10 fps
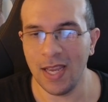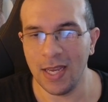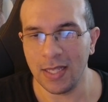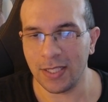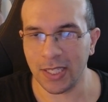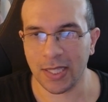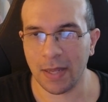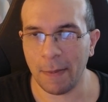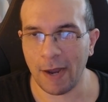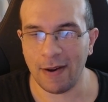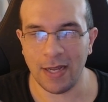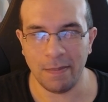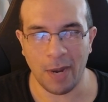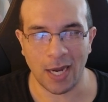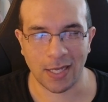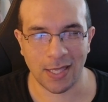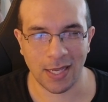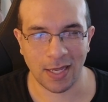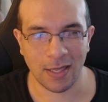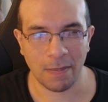just about
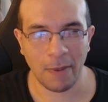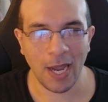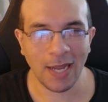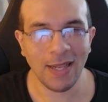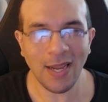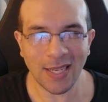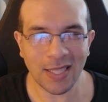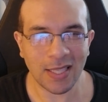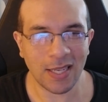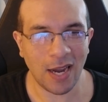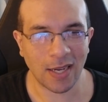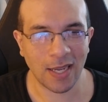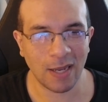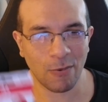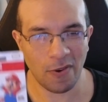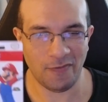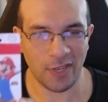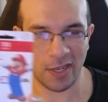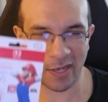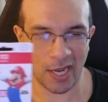unboxings, but I like talking with you
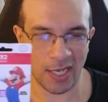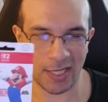guys